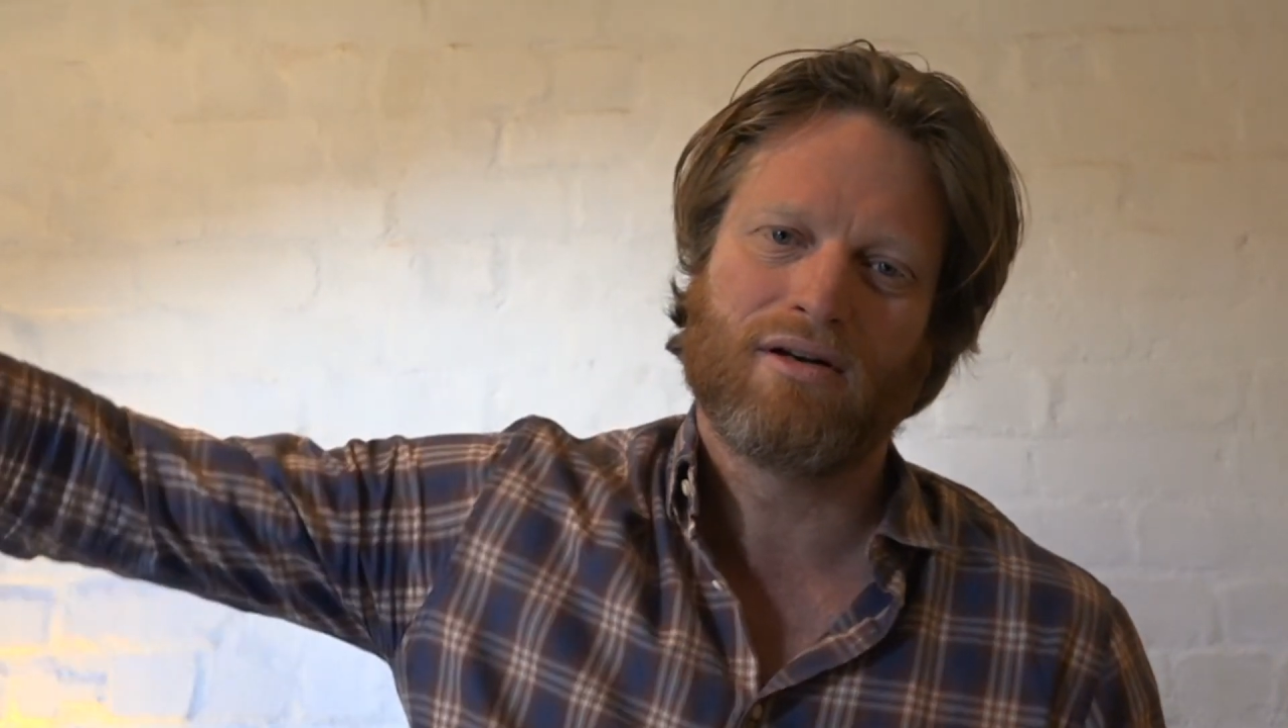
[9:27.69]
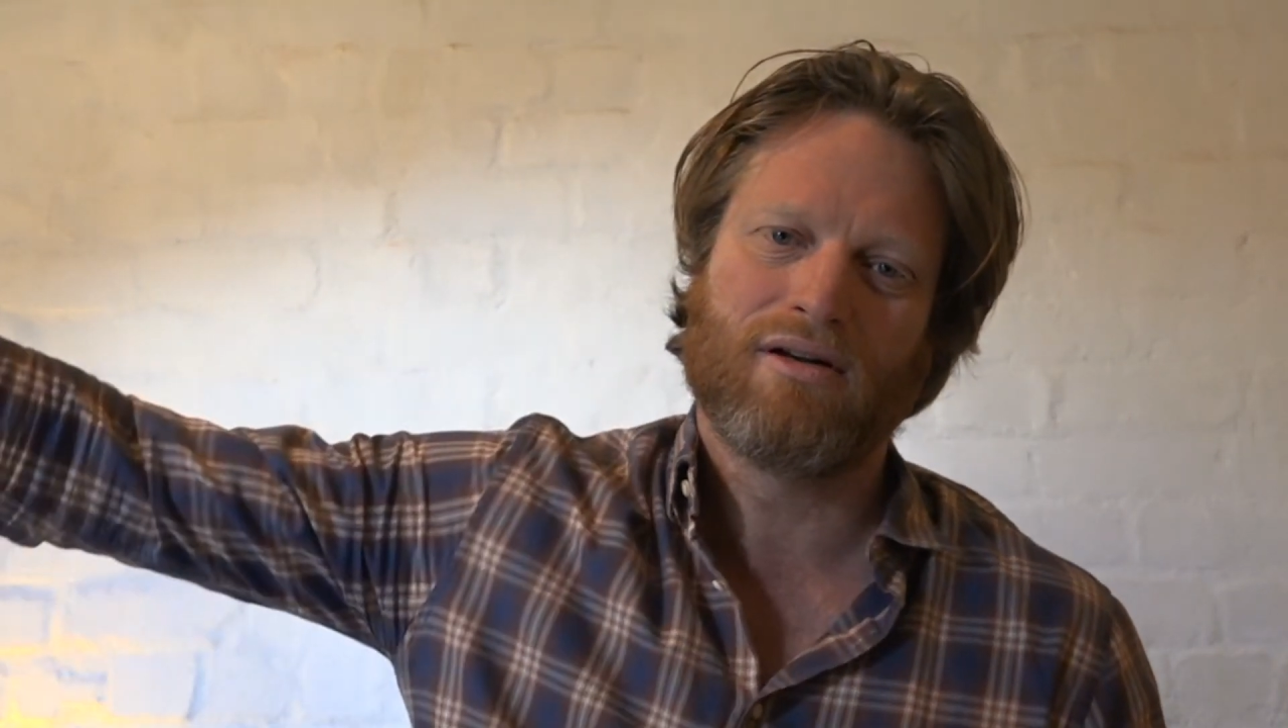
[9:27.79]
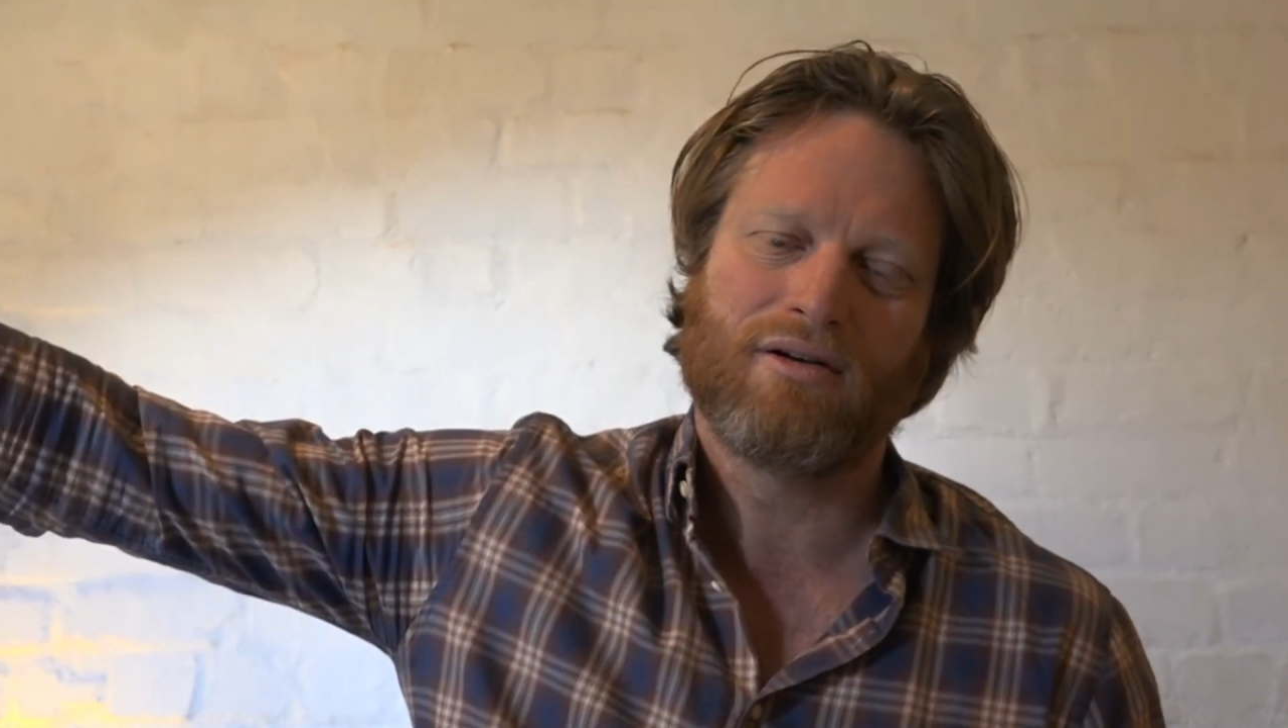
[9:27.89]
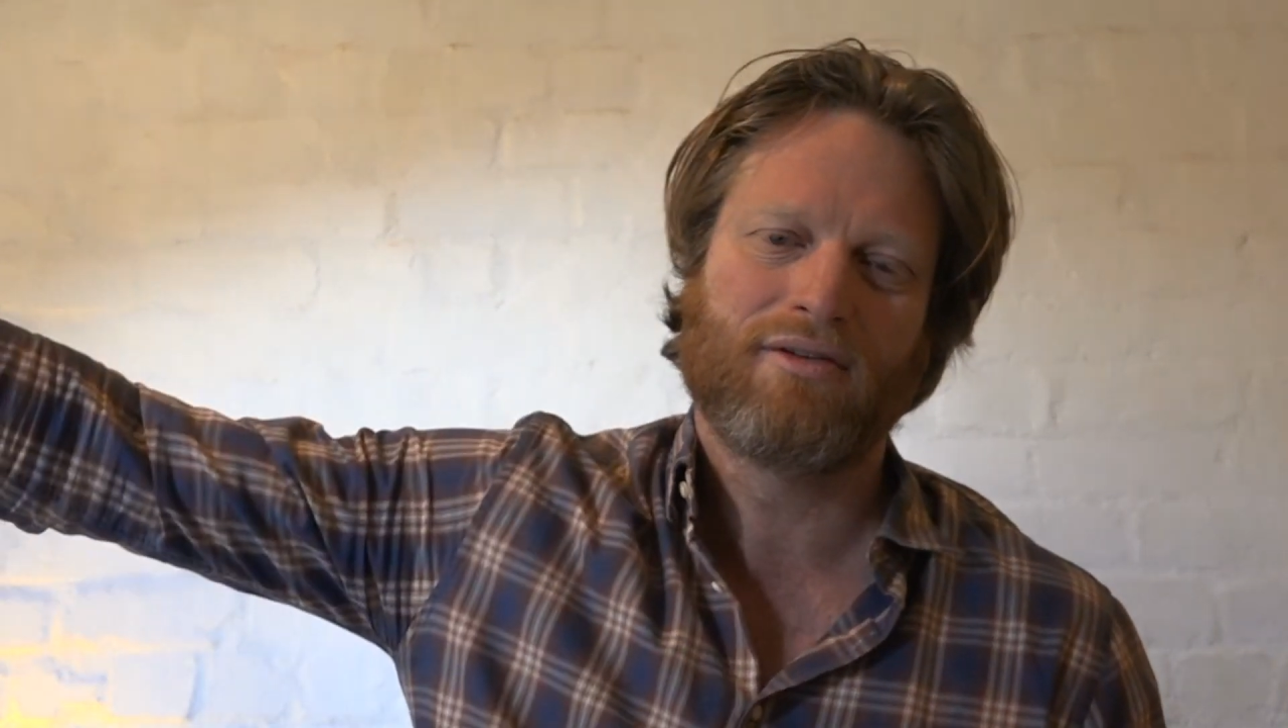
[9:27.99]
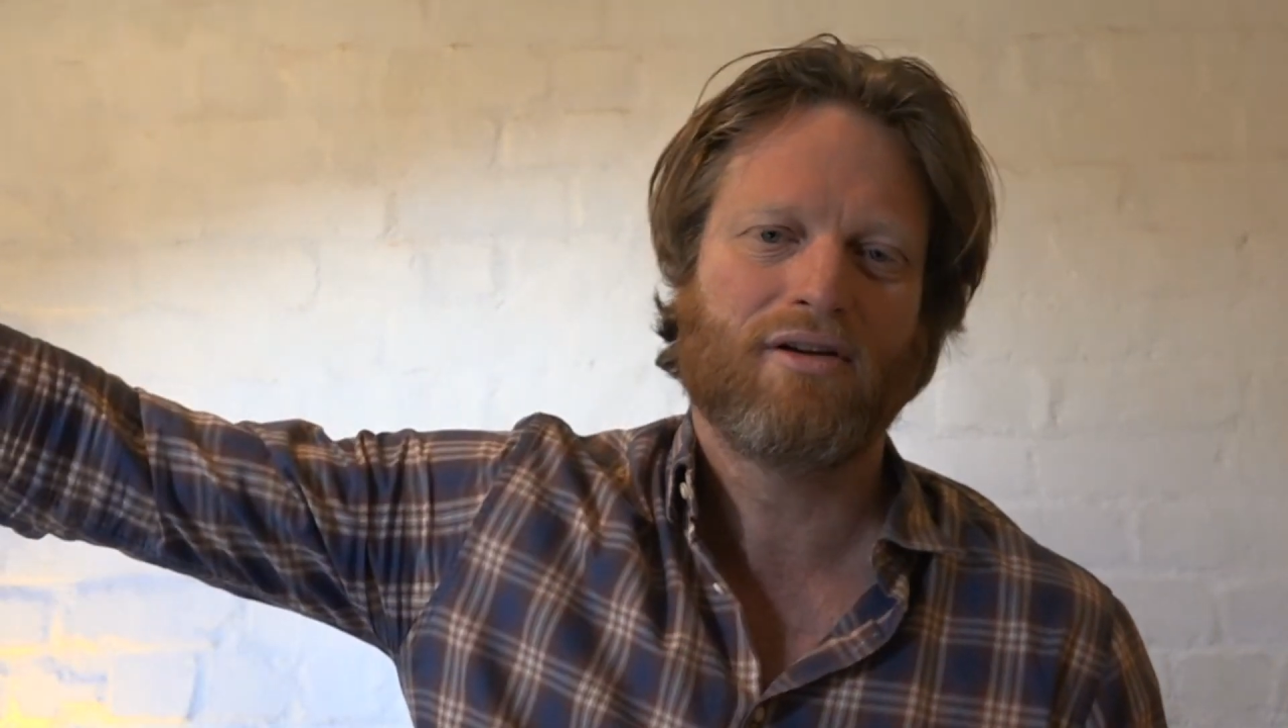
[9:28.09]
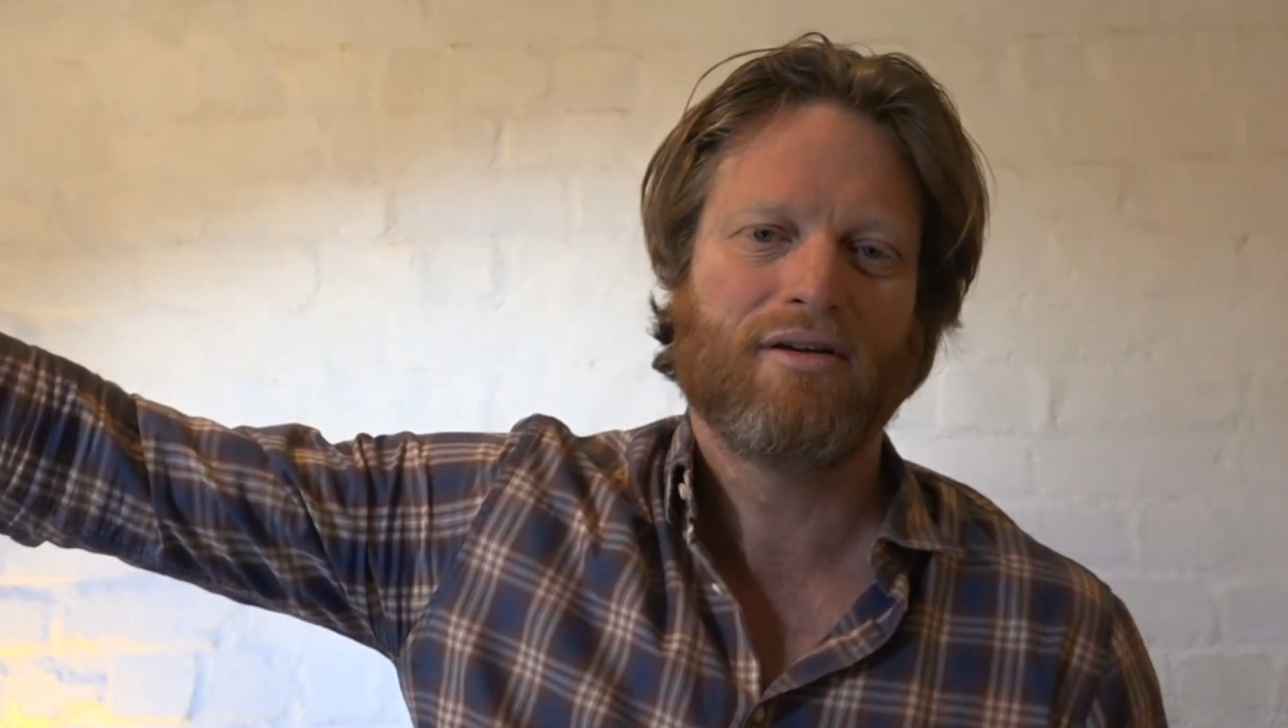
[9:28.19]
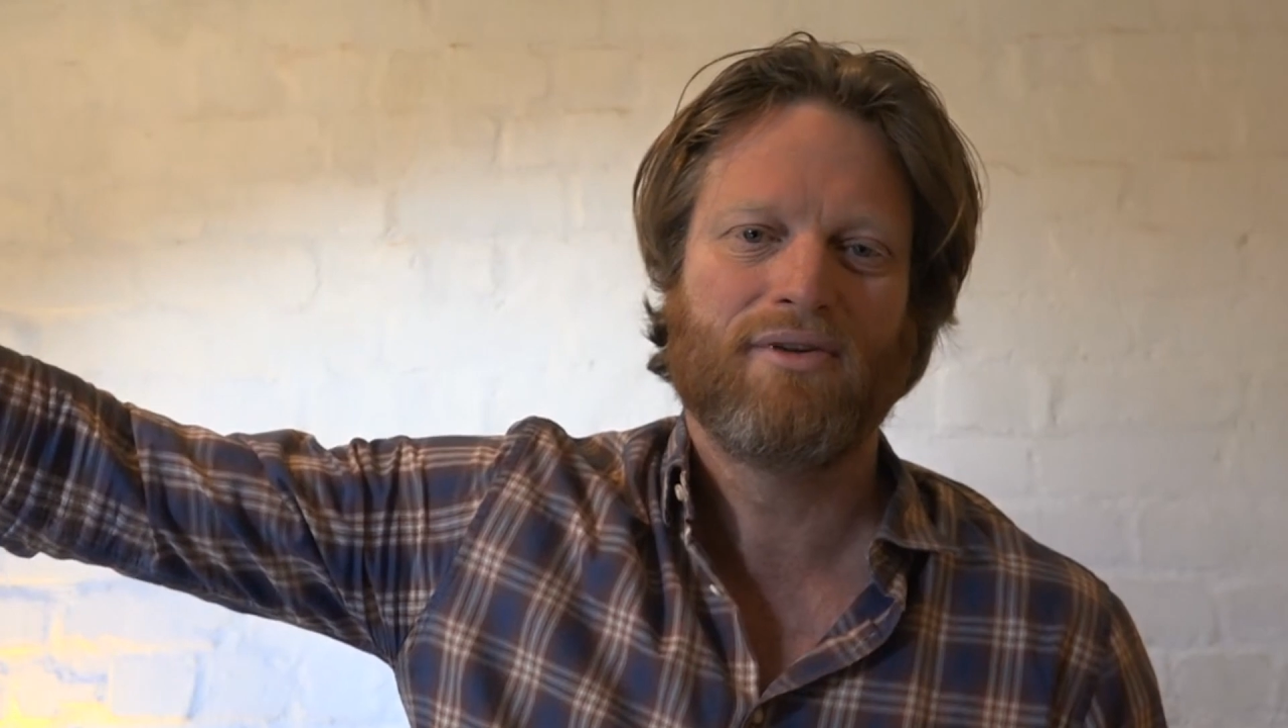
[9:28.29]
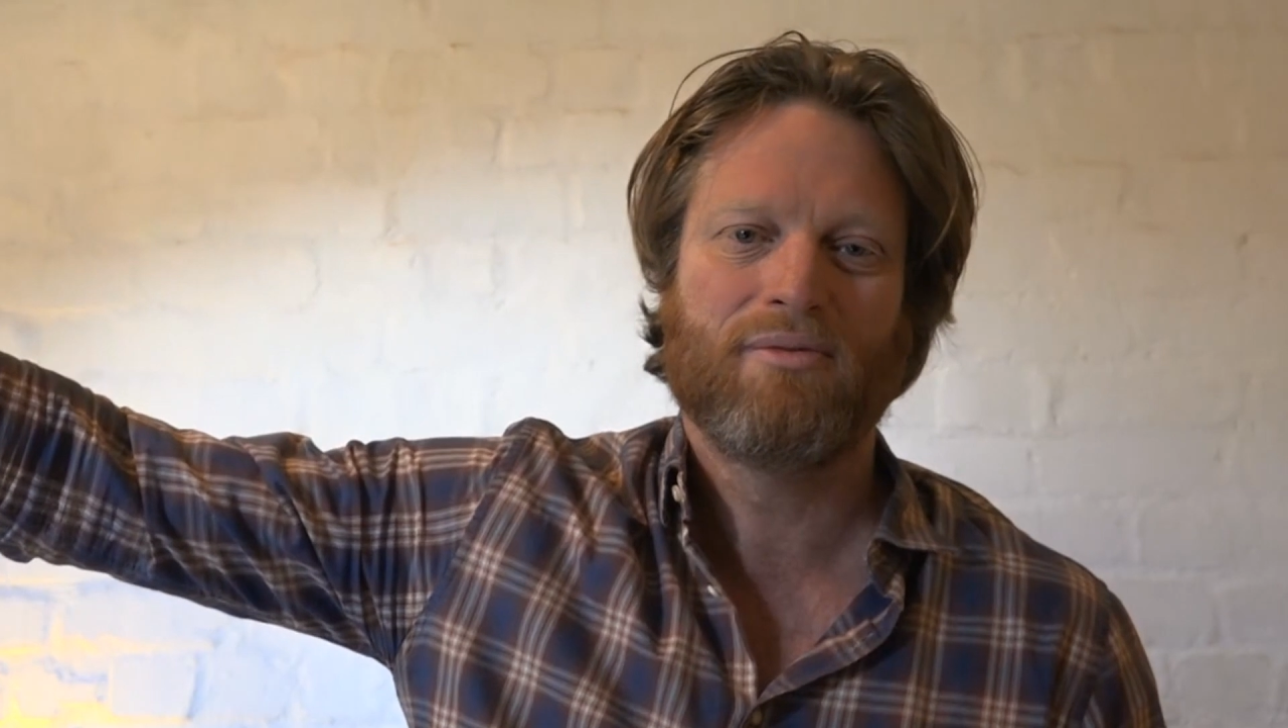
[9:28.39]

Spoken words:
long-term